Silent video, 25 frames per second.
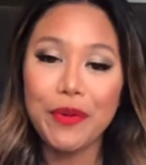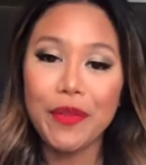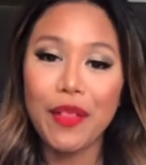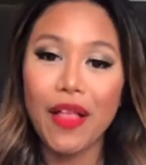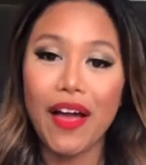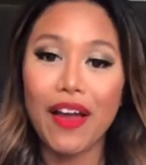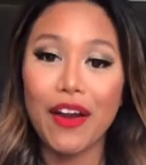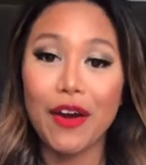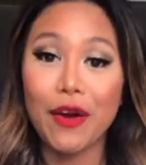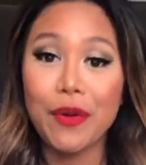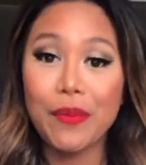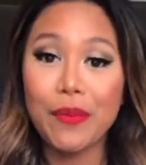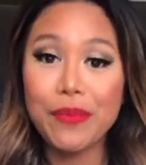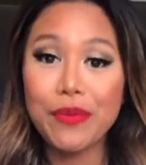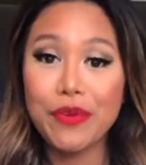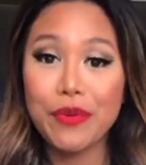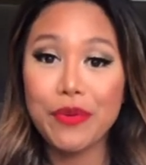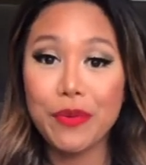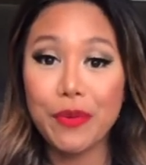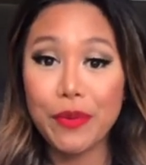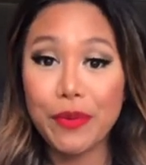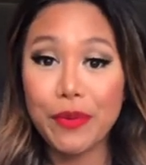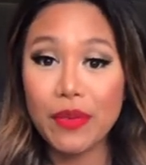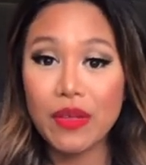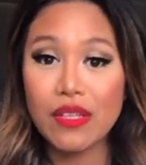I hope you
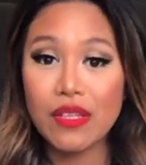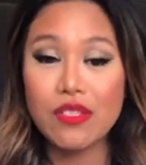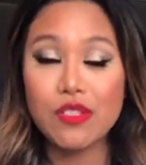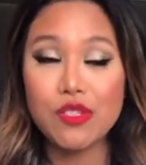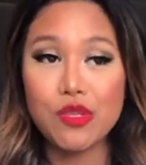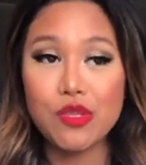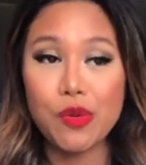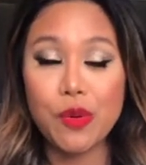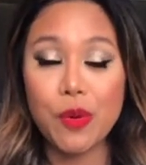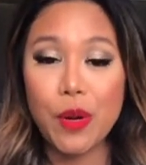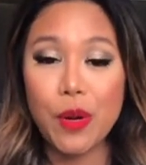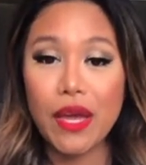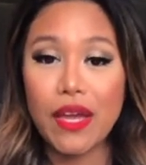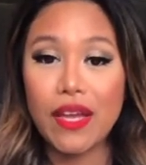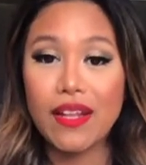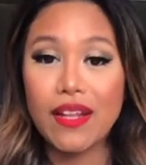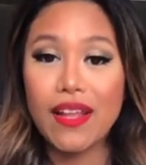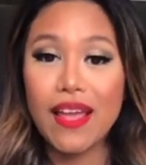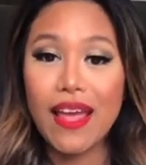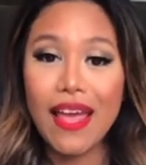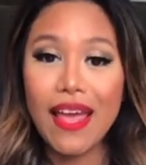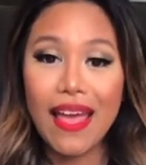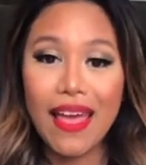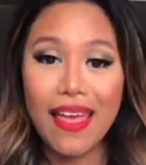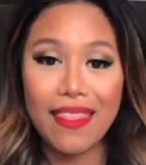all enjoyed
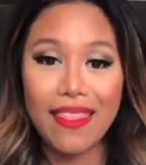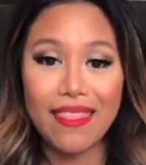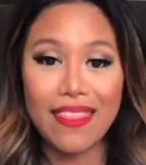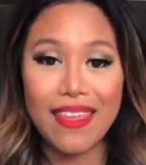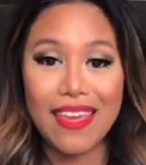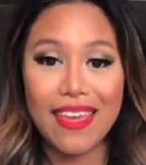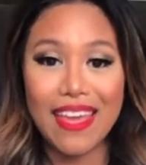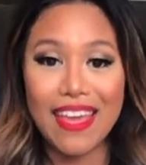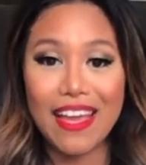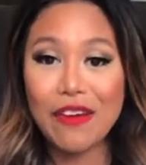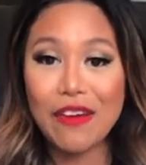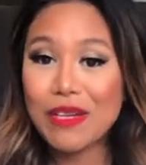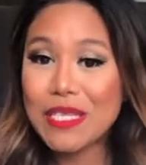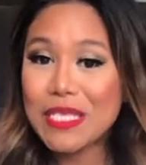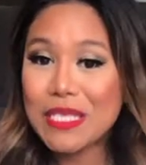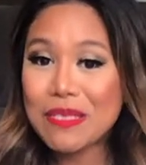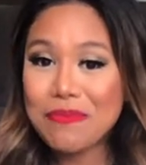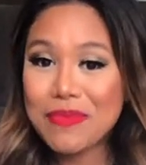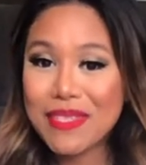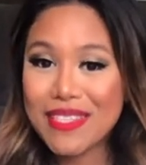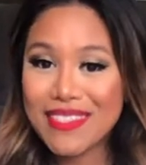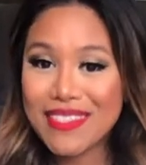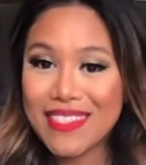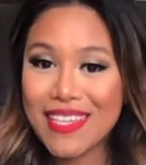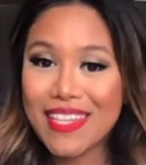the
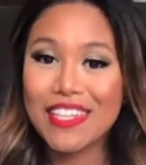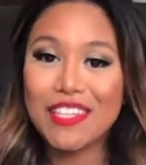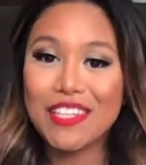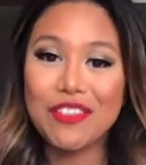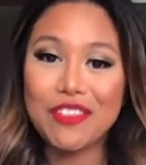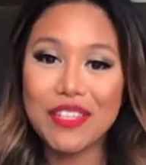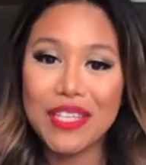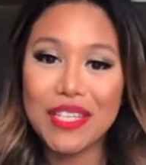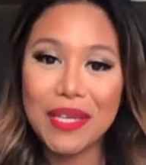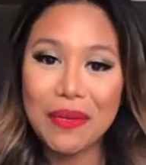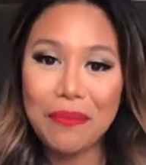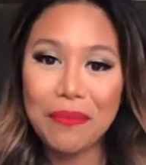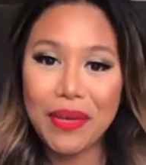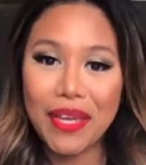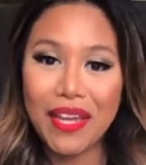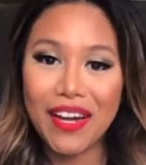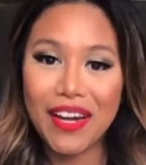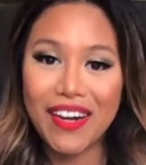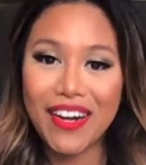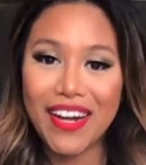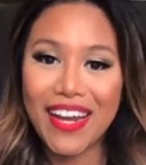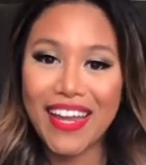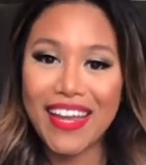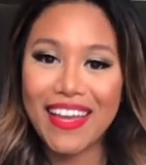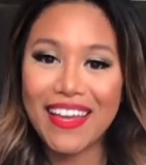Christmas and New Year
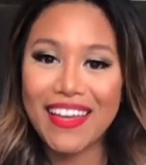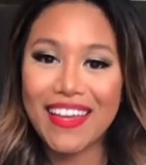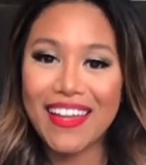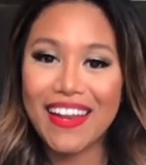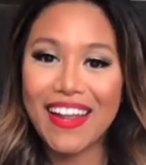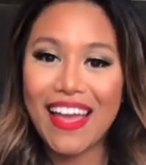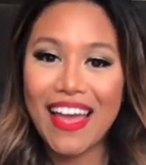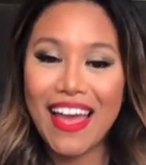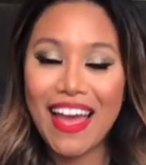period.